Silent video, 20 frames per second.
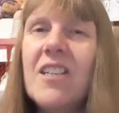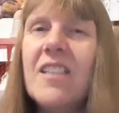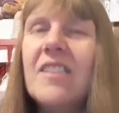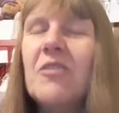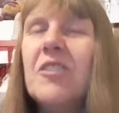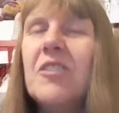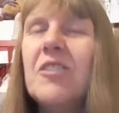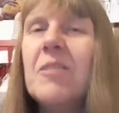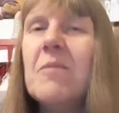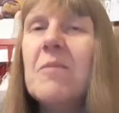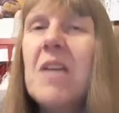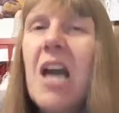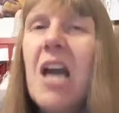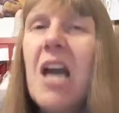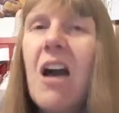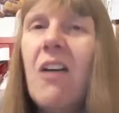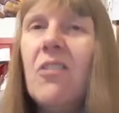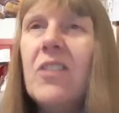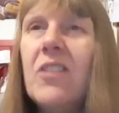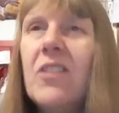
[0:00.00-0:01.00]
It's not some
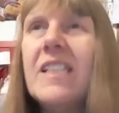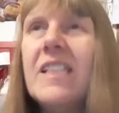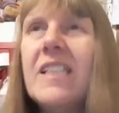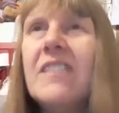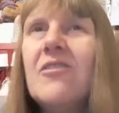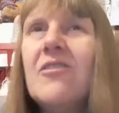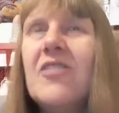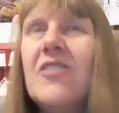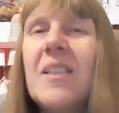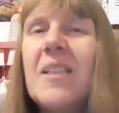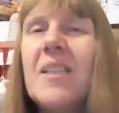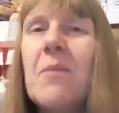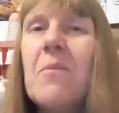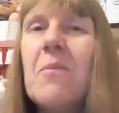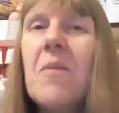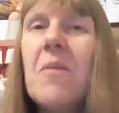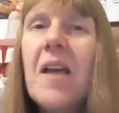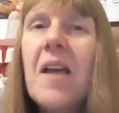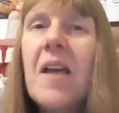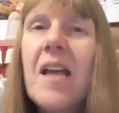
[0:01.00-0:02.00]
cult. It's not
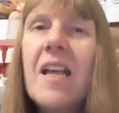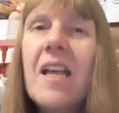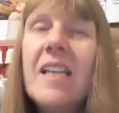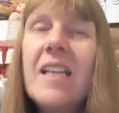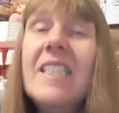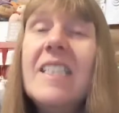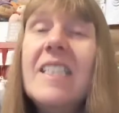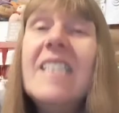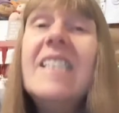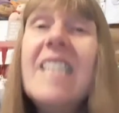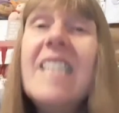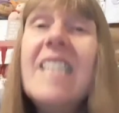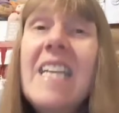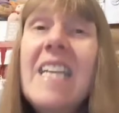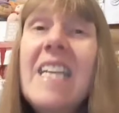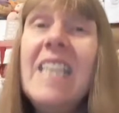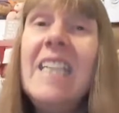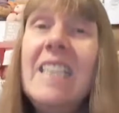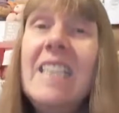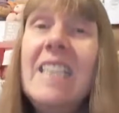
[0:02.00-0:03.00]
some
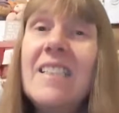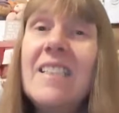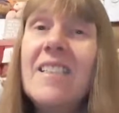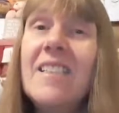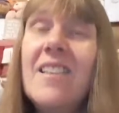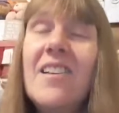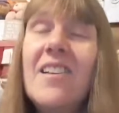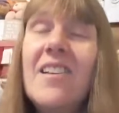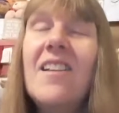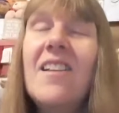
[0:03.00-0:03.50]
disease.